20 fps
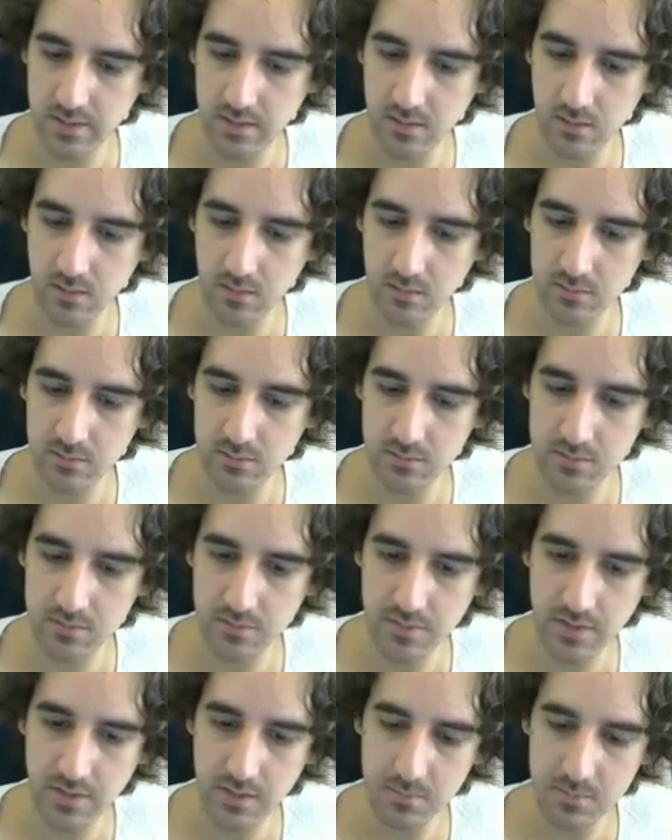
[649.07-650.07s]
all those
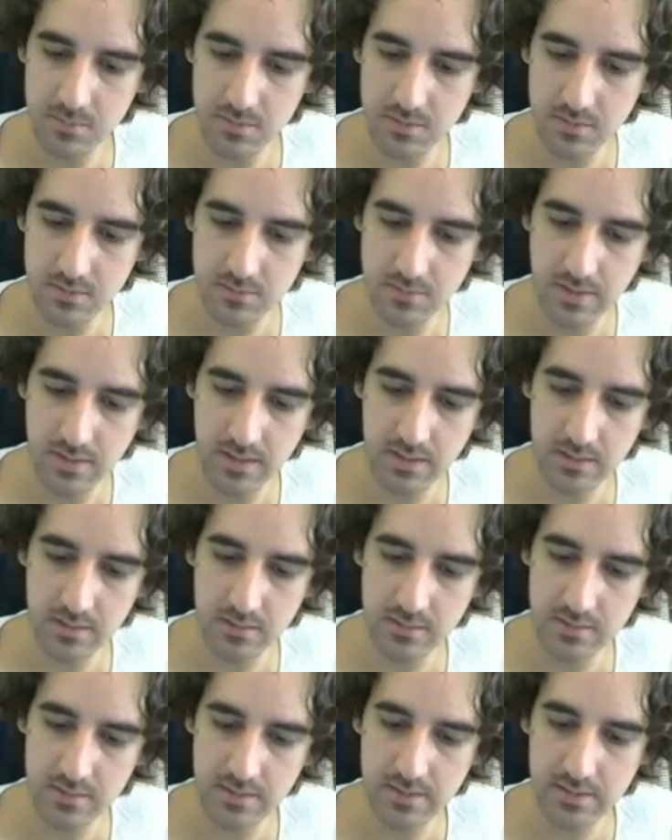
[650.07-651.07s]
frames, right?
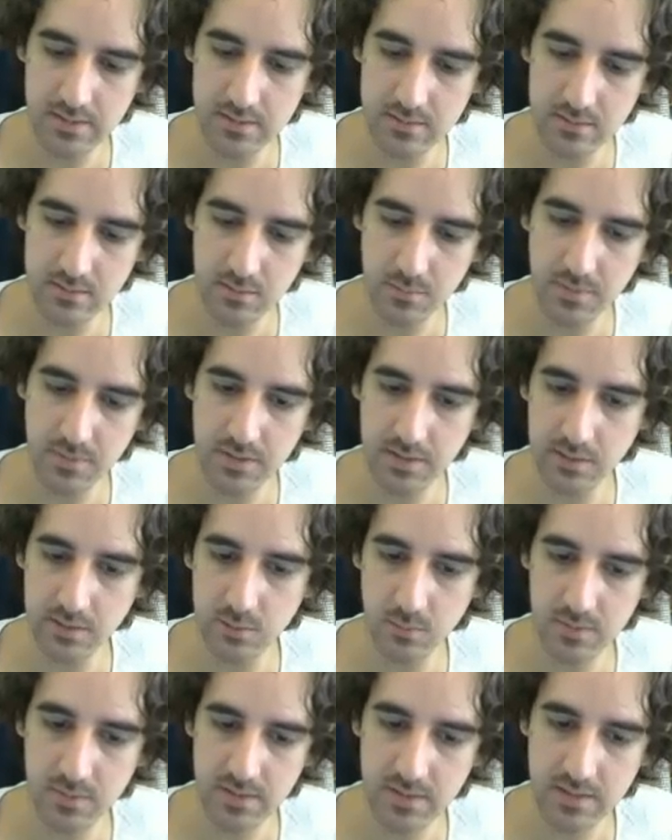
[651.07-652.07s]
You see that it's not being
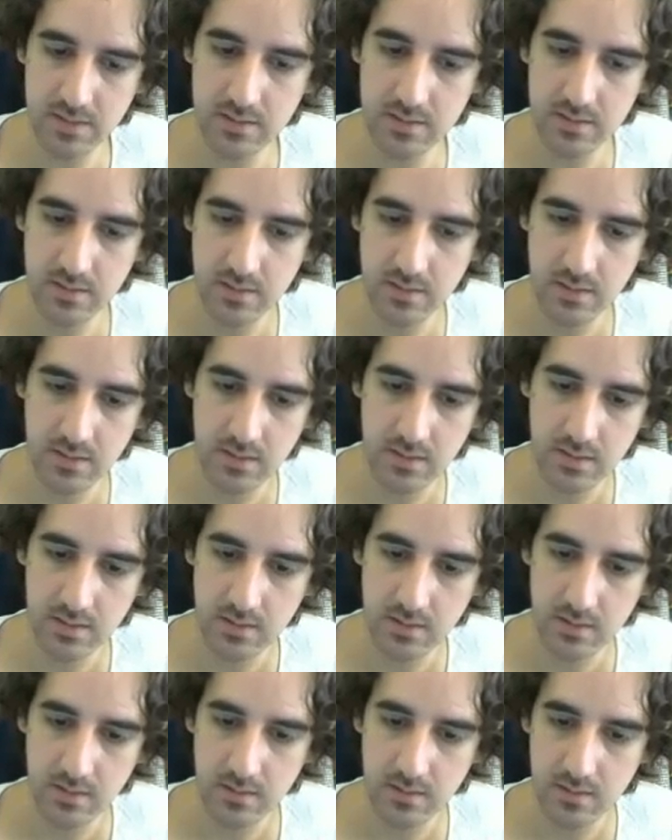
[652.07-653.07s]
illuminated.
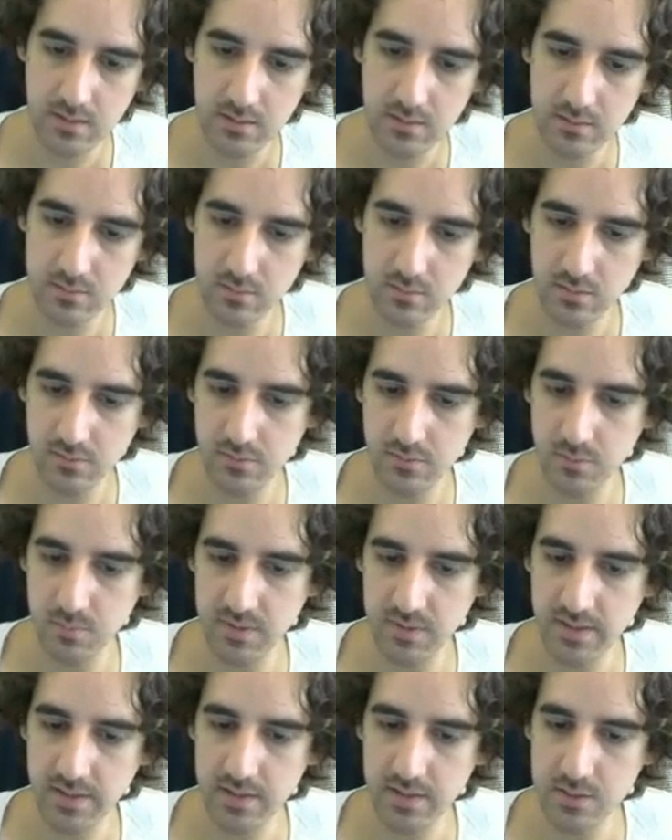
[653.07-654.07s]
So if you
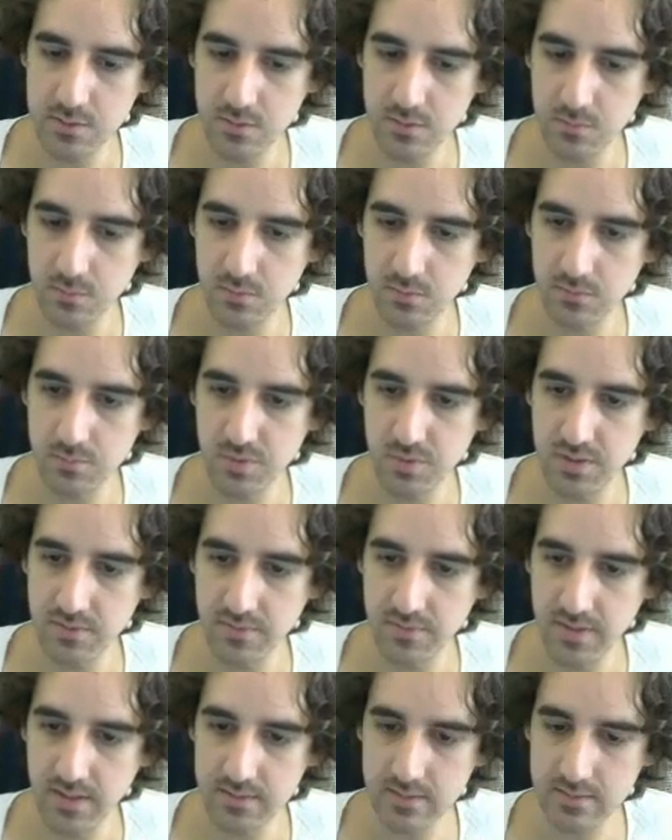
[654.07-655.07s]
play, you should move pretty
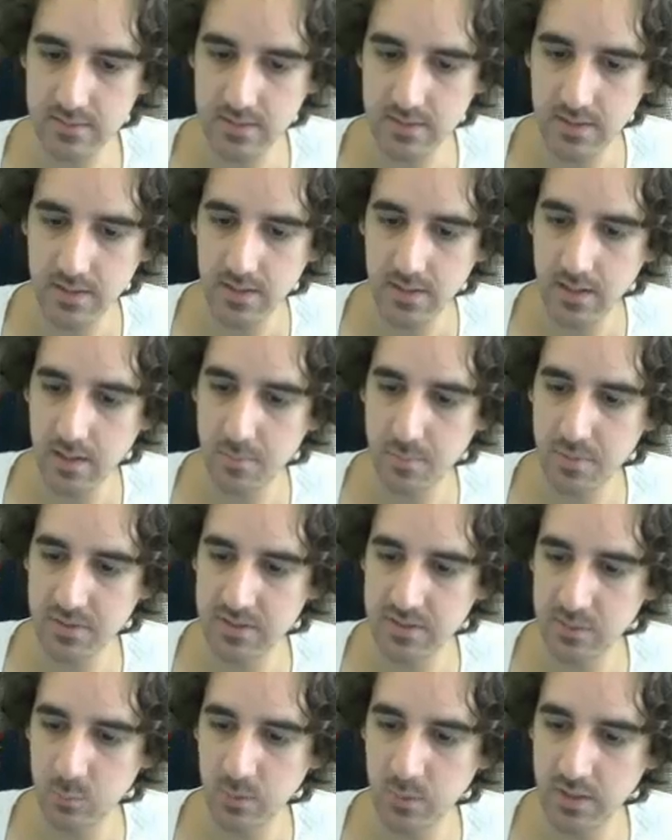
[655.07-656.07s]
fast up
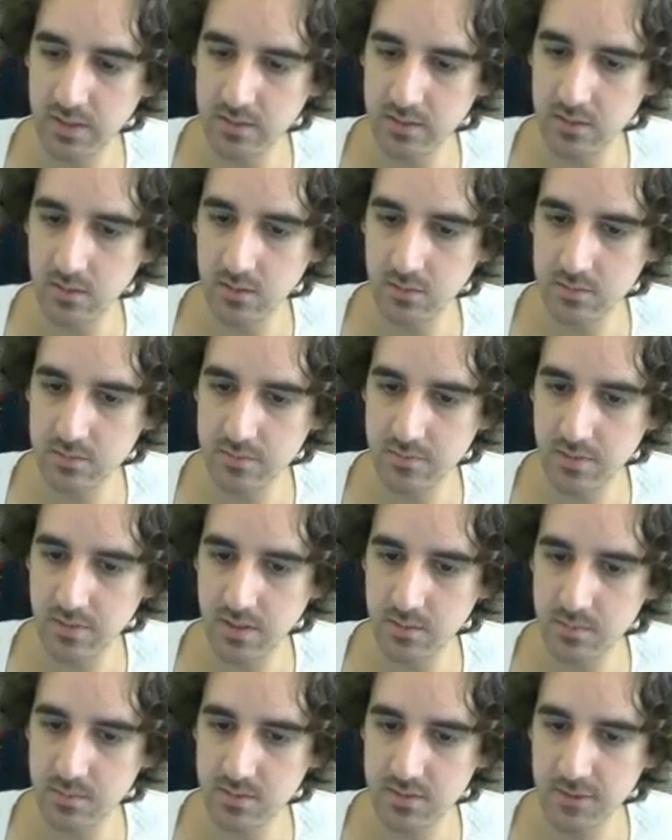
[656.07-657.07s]
until we hit those
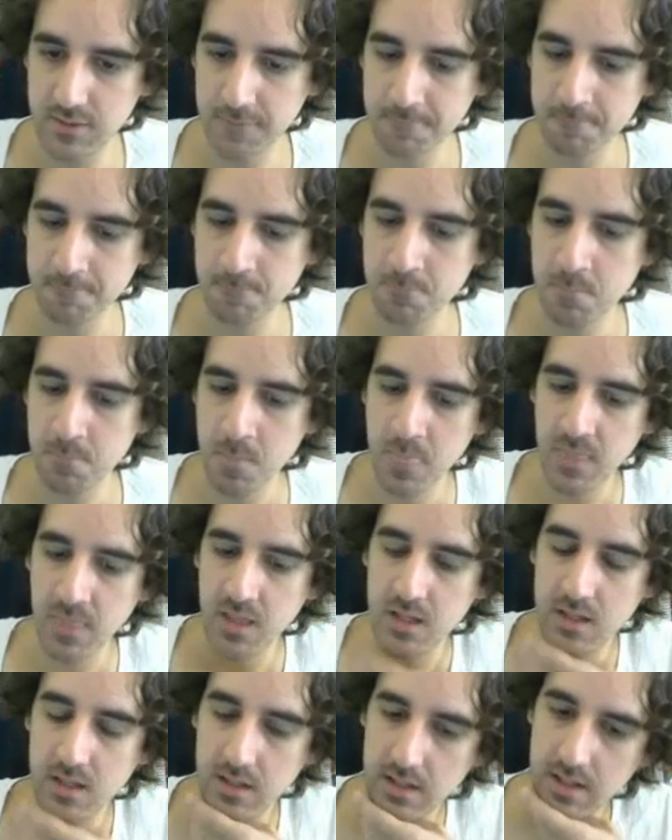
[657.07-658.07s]
frames.
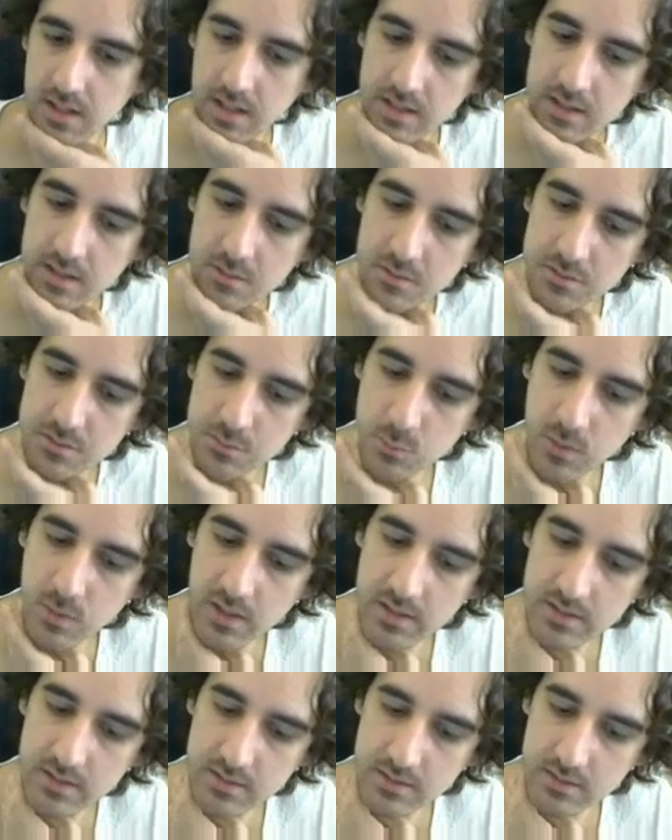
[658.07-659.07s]
And the reason
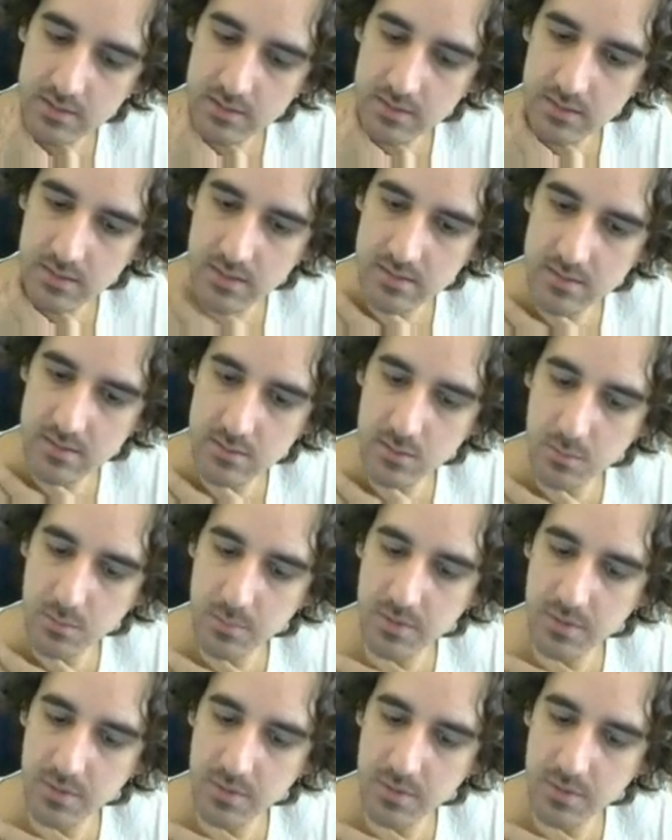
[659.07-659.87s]
why this is not